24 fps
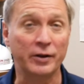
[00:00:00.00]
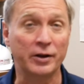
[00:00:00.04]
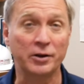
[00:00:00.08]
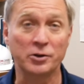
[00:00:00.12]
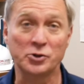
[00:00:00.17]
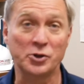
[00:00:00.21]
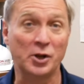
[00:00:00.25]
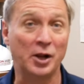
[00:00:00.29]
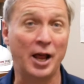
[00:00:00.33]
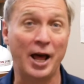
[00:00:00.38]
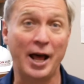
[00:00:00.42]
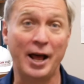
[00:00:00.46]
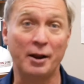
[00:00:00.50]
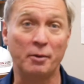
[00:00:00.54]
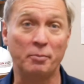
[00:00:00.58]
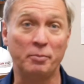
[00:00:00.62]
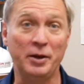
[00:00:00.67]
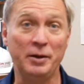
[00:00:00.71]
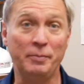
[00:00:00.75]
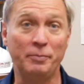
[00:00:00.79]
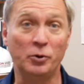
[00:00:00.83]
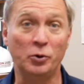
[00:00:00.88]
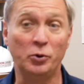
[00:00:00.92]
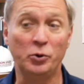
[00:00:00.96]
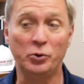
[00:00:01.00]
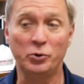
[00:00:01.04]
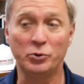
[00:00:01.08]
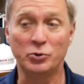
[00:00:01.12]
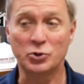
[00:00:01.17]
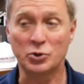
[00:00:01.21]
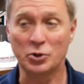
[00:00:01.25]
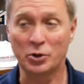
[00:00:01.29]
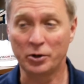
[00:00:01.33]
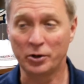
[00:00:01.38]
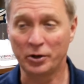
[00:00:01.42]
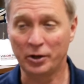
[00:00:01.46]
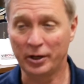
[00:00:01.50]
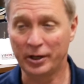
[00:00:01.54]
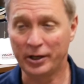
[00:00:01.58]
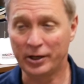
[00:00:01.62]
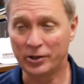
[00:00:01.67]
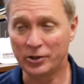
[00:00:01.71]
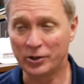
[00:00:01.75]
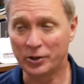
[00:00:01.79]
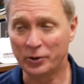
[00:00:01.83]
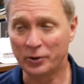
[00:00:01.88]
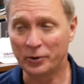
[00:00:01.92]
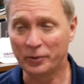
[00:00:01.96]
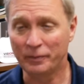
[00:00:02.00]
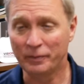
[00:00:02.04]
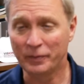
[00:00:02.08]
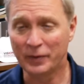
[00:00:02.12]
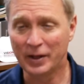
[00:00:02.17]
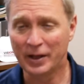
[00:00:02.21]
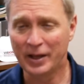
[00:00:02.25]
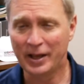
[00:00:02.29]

There's a lot of people who certainly do.